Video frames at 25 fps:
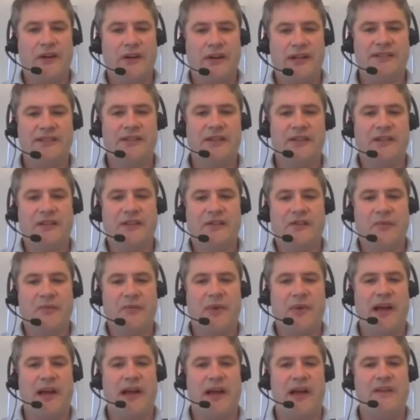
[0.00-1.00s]
a totally sort of
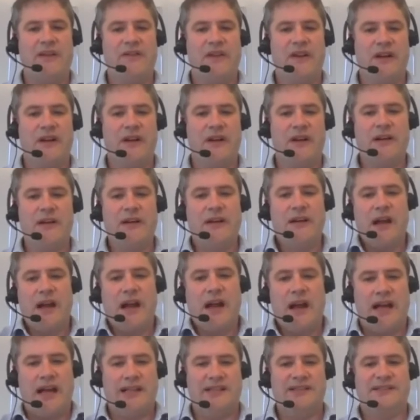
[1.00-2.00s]
different behavior
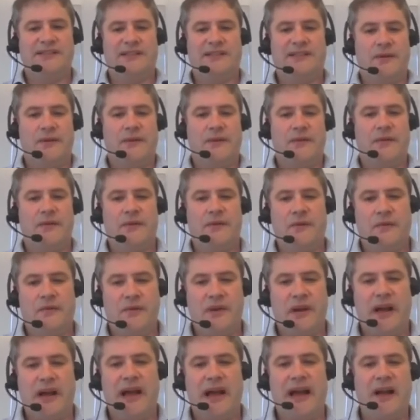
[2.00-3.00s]
as
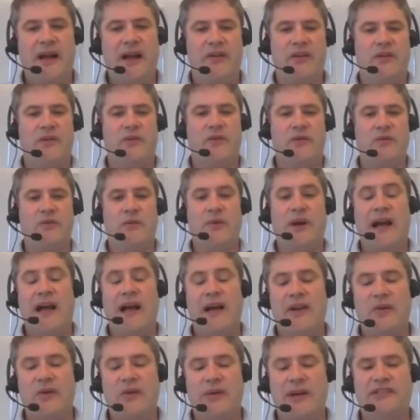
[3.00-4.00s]
to you know, how
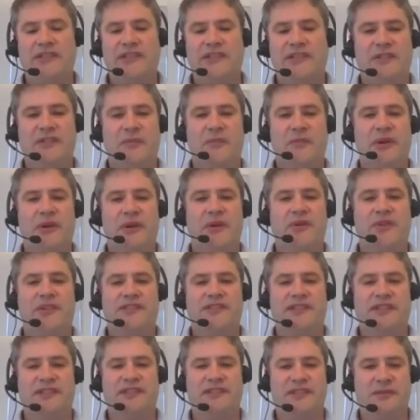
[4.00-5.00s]
you how you actually sort of
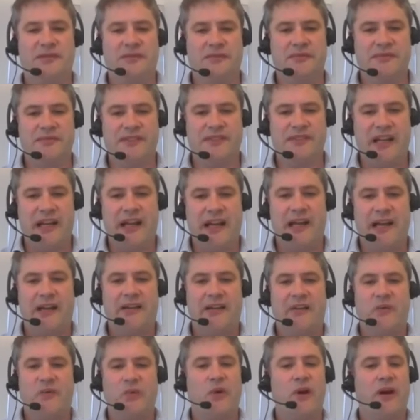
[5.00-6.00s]
build the systems
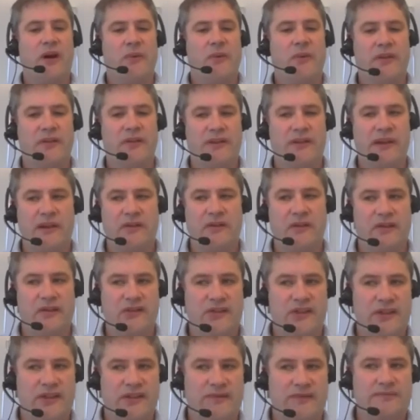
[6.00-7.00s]
and work with the
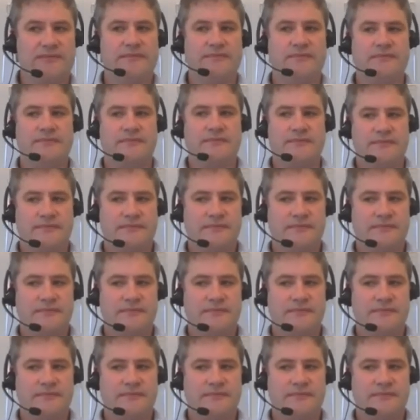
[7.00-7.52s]
technology.